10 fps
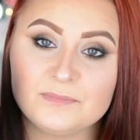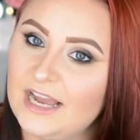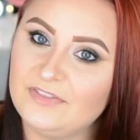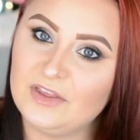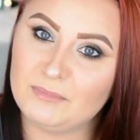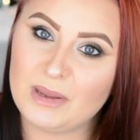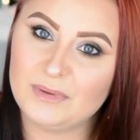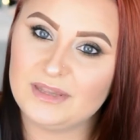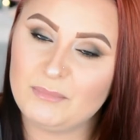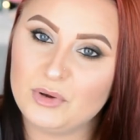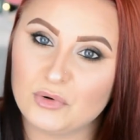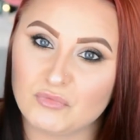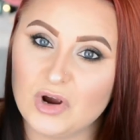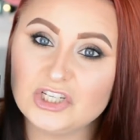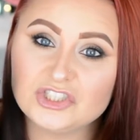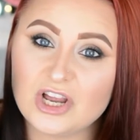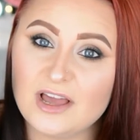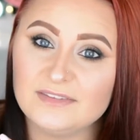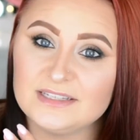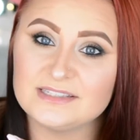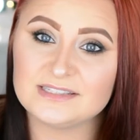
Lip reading: I think maybe they put a rush on this